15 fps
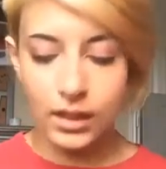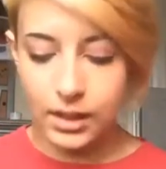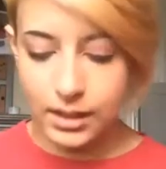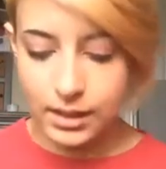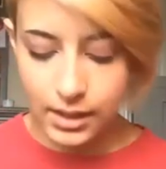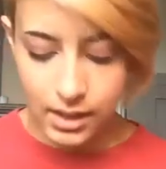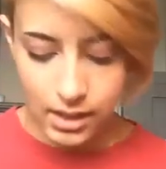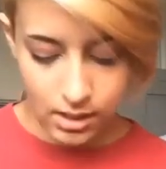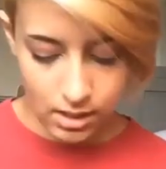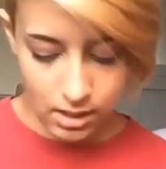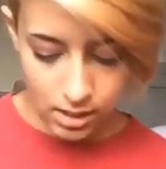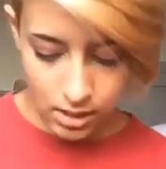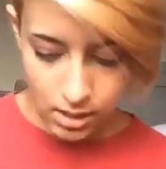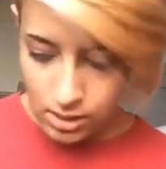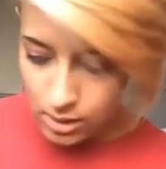And then
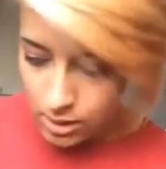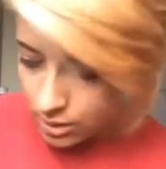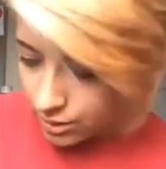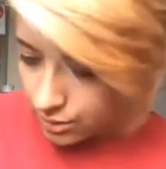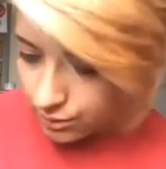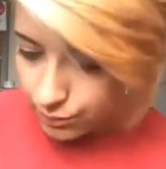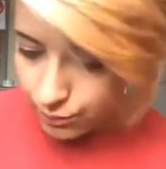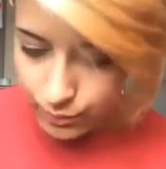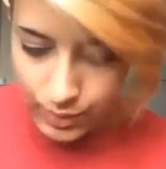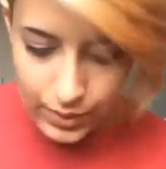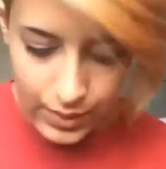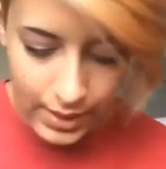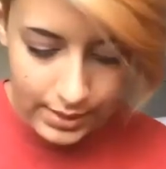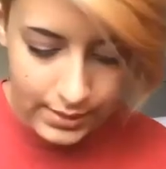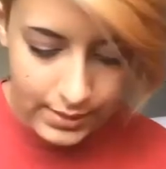
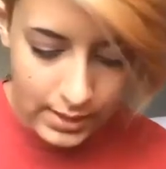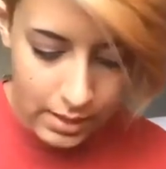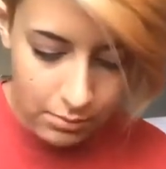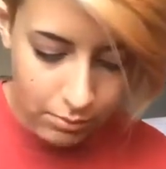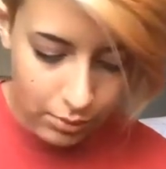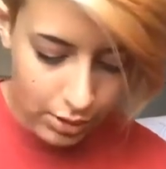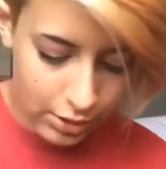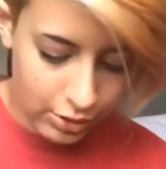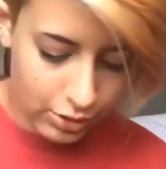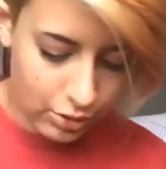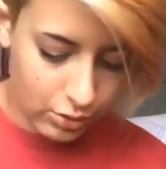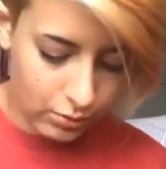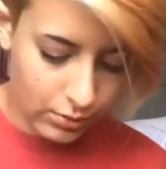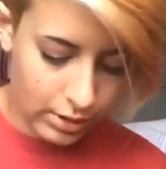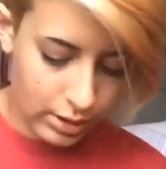with that same
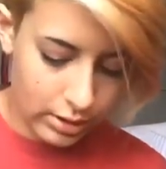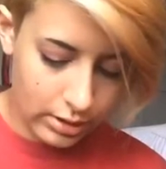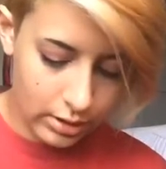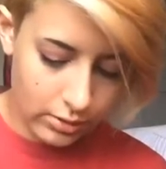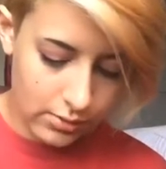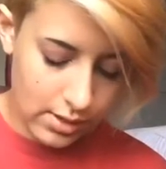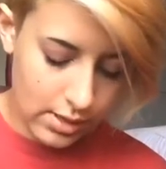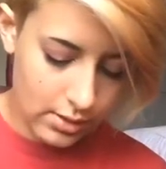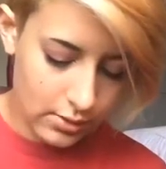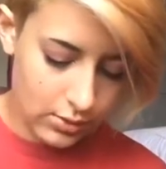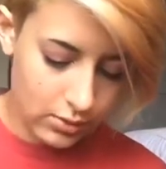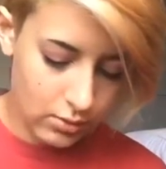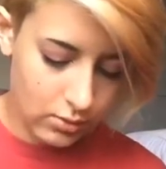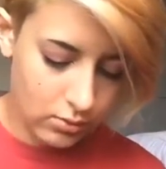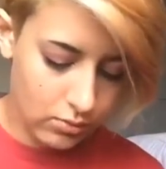brush, we're gonna go
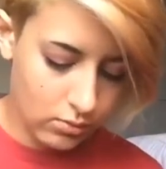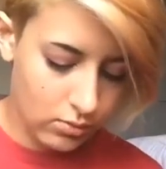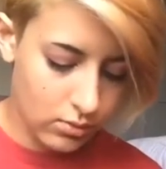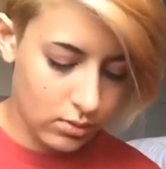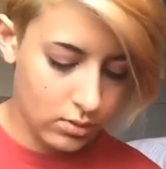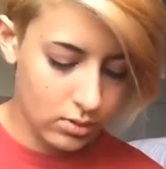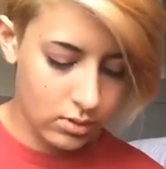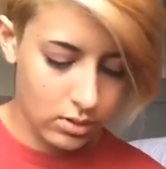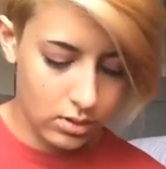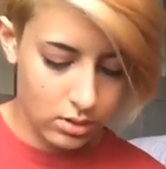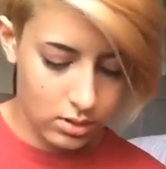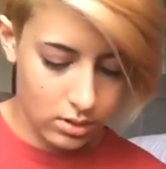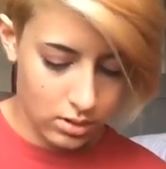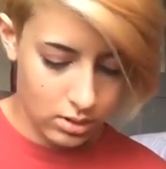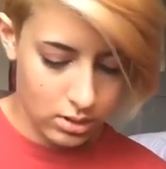into
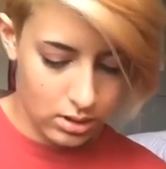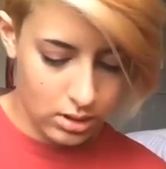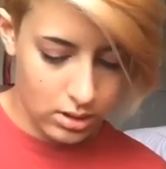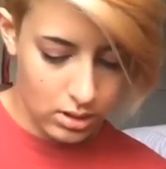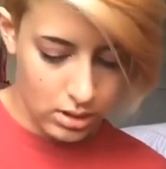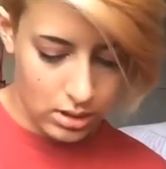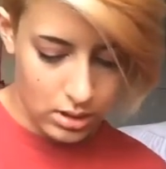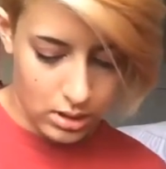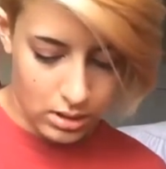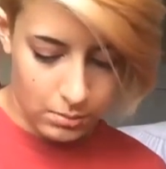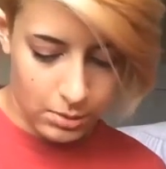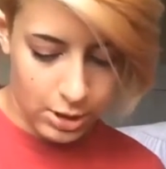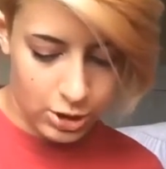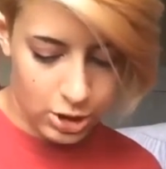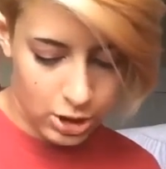the
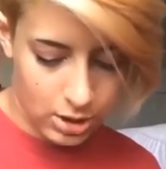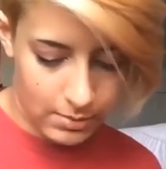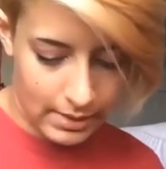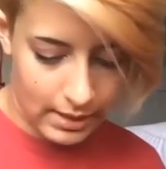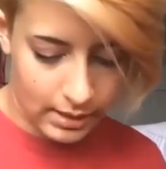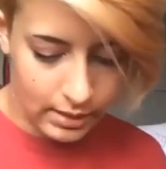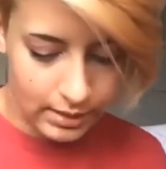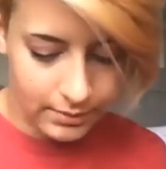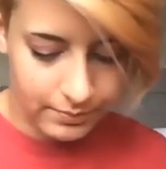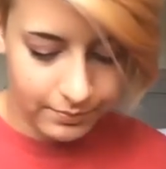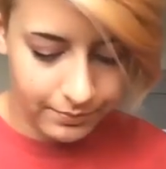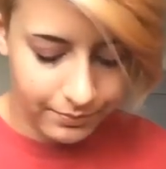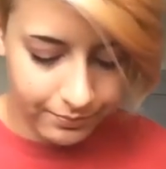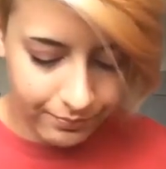Blood Sugar palette.